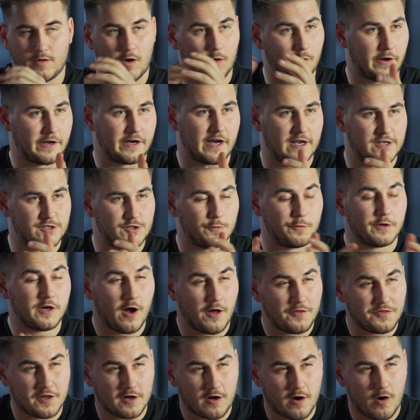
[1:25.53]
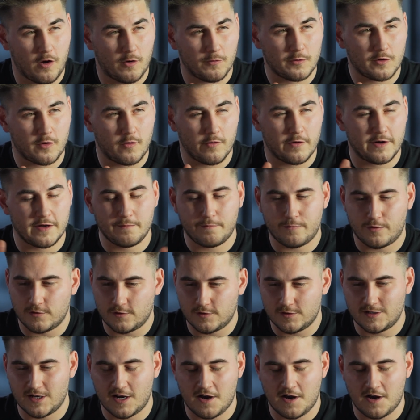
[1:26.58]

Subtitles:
All right, guys, so we got the call recording pulled